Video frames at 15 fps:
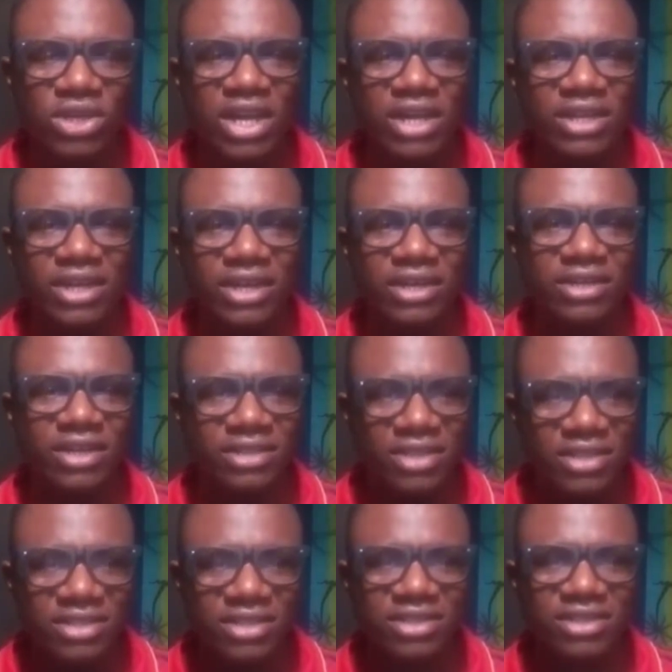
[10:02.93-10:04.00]
And
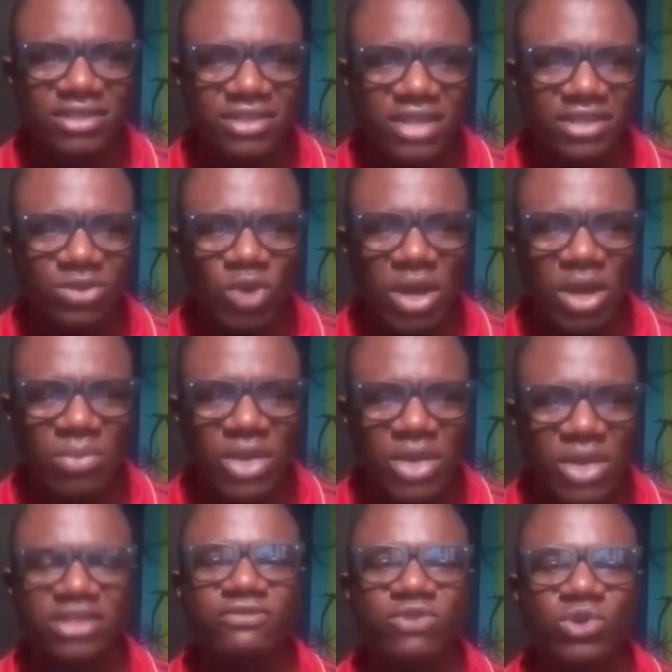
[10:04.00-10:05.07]
that's why I'm
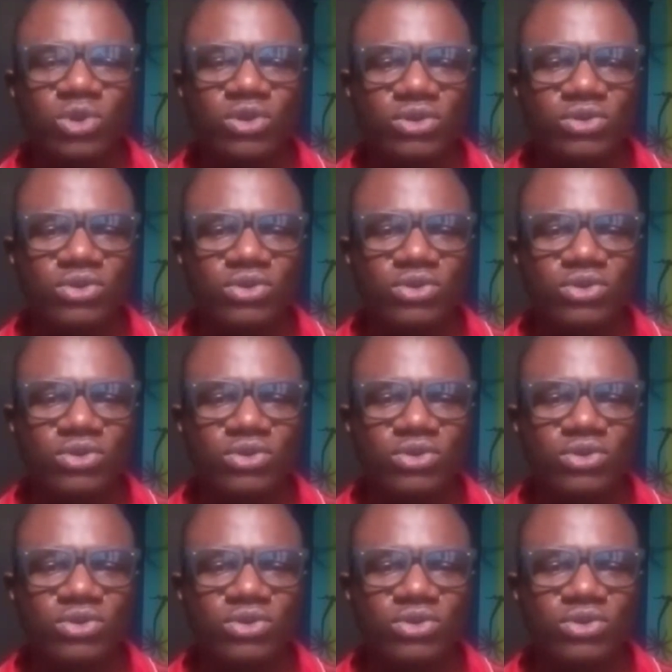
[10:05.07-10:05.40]
making the video.